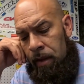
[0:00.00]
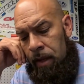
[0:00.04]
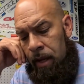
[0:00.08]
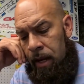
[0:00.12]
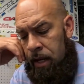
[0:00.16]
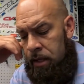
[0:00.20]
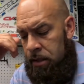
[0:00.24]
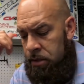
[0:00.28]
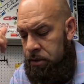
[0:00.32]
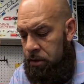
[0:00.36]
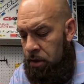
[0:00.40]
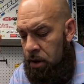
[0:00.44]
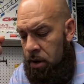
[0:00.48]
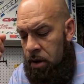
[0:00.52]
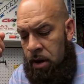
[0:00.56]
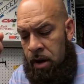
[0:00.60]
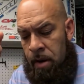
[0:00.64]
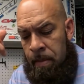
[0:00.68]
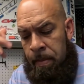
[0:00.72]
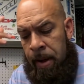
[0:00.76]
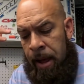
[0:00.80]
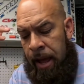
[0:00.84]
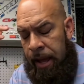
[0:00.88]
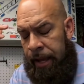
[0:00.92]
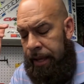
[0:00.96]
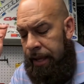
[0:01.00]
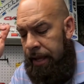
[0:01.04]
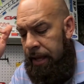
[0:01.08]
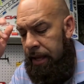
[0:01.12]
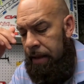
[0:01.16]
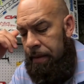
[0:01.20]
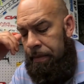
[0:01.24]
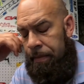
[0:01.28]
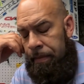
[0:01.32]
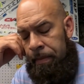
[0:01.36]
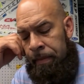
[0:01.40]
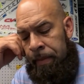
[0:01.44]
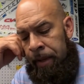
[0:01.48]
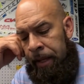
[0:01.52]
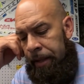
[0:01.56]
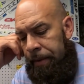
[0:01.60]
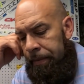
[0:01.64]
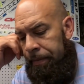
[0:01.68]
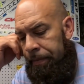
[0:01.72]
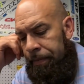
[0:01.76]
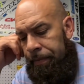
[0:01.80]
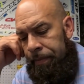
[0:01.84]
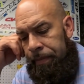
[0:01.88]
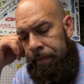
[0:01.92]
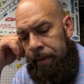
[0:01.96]
I started her back up, but
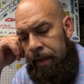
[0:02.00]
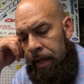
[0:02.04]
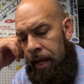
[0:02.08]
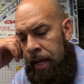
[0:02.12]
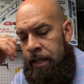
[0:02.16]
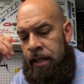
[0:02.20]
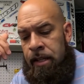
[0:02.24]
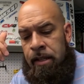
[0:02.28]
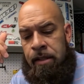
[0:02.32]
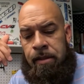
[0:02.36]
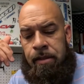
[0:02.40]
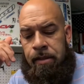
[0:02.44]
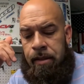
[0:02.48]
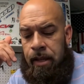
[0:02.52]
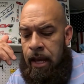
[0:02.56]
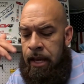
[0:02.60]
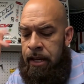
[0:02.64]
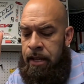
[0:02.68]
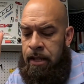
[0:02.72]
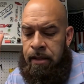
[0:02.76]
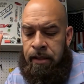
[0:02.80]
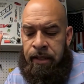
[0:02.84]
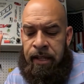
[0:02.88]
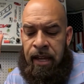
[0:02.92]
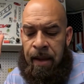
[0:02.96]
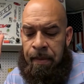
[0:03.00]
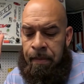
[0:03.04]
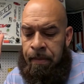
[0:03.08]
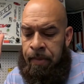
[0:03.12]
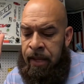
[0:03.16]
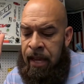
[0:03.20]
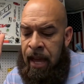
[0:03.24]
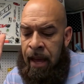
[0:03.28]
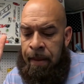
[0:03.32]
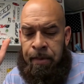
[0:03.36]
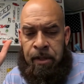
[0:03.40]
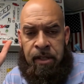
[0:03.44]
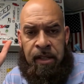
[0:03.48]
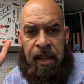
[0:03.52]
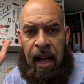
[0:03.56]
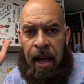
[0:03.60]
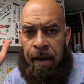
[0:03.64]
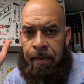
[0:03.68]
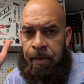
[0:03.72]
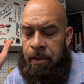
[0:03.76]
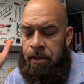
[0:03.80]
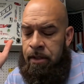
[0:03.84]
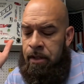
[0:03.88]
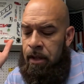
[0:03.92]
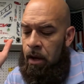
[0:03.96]
it just kept
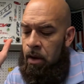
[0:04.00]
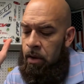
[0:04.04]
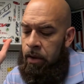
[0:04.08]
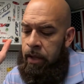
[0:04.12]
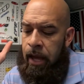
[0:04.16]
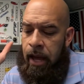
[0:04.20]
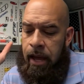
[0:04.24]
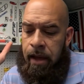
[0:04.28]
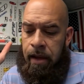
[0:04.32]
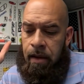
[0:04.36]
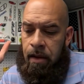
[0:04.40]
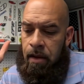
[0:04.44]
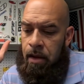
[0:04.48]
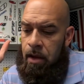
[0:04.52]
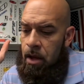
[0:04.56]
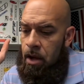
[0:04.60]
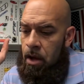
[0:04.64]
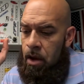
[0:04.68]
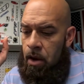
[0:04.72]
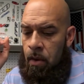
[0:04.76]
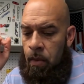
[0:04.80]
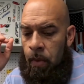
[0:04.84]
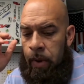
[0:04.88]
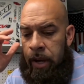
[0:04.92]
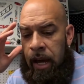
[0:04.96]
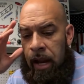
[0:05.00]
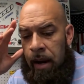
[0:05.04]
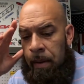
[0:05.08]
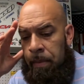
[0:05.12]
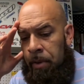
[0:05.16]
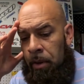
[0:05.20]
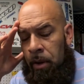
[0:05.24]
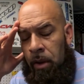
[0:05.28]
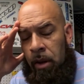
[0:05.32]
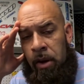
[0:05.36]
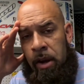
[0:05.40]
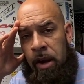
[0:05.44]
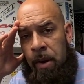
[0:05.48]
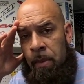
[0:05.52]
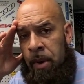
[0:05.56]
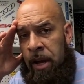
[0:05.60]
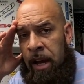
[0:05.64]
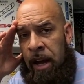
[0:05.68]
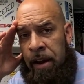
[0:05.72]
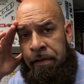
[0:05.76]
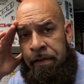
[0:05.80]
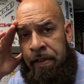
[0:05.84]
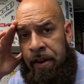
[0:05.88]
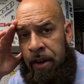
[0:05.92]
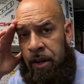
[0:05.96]
stopping. So okay, we gotta pull it. We
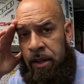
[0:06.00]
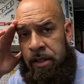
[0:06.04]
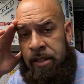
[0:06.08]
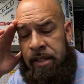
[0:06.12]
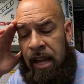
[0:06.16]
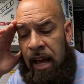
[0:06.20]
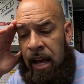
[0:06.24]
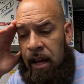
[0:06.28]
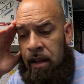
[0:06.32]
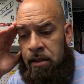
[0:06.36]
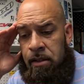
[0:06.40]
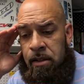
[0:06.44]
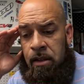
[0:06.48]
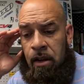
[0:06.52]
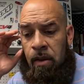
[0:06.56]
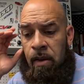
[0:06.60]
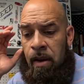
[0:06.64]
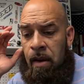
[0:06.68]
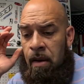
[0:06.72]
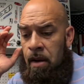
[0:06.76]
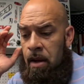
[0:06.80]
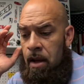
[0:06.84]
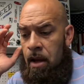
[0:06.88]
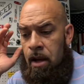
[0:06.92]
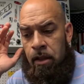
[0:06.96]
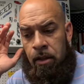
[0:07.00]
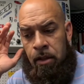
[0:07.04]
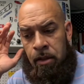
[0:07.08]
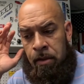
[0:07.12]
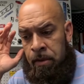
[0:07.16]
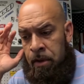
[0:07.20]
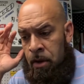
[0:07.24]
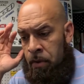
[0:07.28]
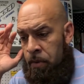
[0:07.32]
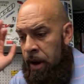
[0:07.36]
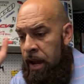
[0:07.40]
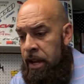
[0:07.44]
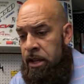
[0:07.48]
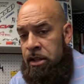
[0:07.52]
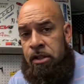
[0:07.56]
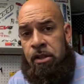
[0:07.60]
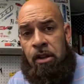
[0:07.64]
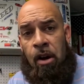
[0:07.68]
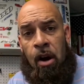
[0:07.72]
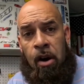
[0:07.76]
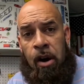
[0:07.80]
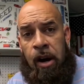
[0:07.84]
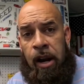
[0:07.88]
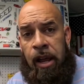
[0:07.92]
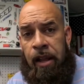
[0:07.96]
gotta figure this out. So the race
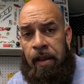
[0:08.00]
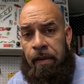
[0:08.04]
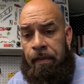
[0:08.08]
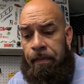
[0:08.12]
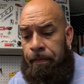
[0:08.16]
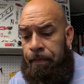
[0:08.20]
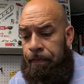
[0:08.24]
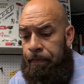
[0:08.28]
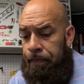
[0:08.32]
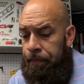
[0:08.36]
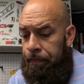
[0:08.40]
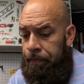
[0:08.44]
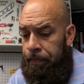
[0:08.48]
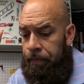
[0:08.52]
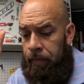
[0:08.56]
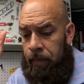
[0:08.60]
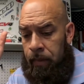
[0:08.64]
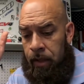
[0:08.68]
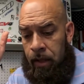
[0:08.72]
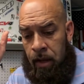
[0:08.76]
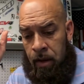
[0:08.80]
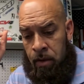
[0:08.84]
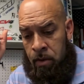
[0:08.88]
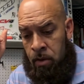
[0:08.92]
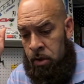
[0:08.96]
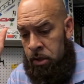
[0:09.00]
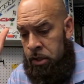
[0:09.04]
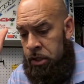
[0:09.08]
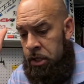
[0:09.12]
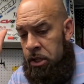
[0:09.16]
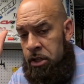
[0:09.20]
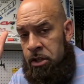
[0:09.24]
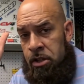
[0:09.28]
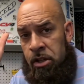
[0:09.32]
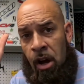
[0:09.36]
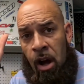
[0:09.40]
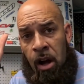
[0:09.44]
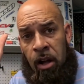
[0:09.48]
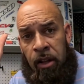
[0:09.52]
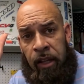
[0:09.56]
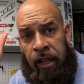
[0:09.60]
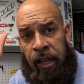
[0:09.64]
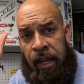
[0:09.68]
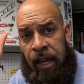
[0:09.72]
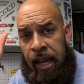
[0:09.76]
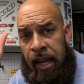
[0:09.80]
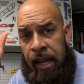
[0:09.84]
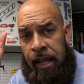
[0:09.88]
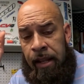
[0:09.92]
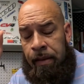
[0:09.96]
started. Of course, she stalled
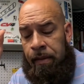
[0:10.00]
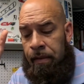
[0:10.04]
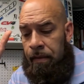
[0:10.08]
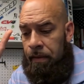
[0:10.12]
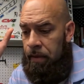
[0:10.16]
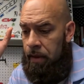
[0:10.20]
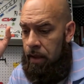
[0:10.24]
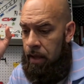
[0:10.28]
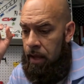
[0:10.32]
again.